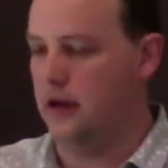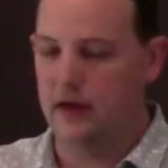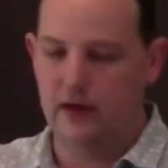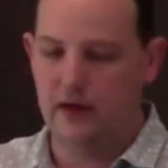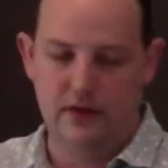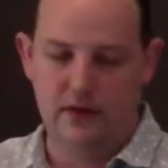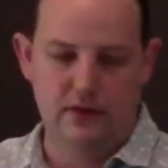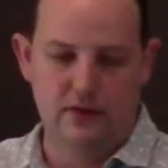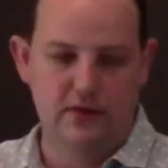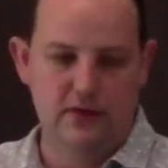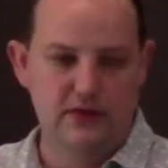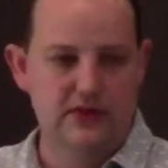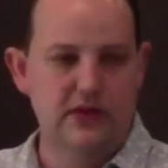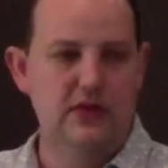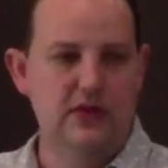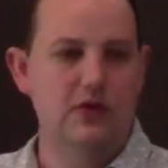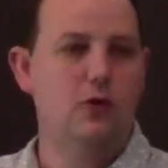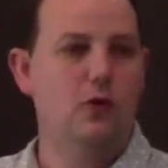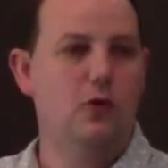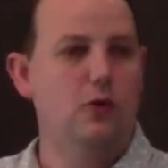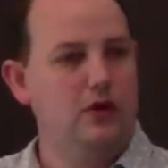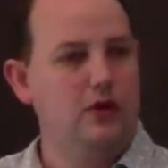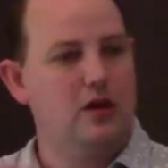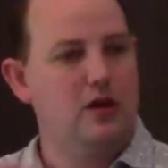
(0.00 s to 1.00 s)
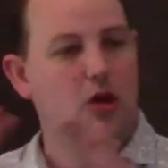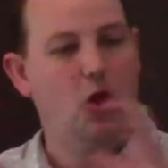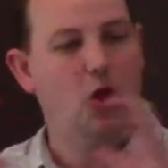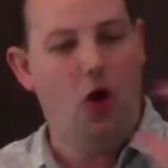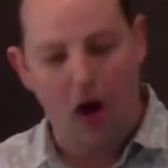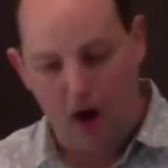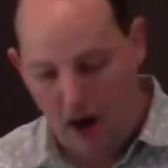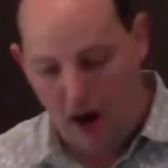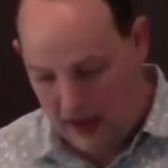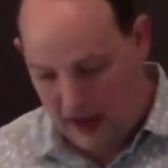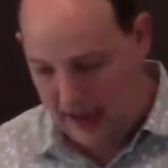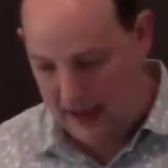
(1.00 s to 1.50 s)
this thing called a
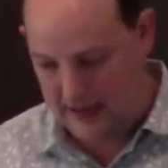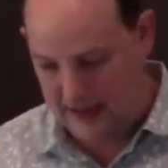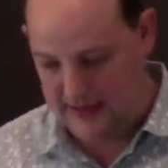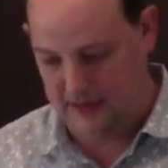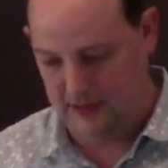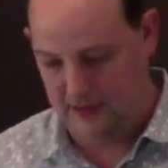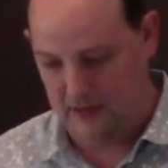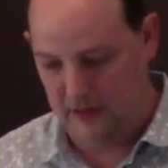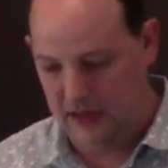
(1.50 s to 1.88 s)
chiasm.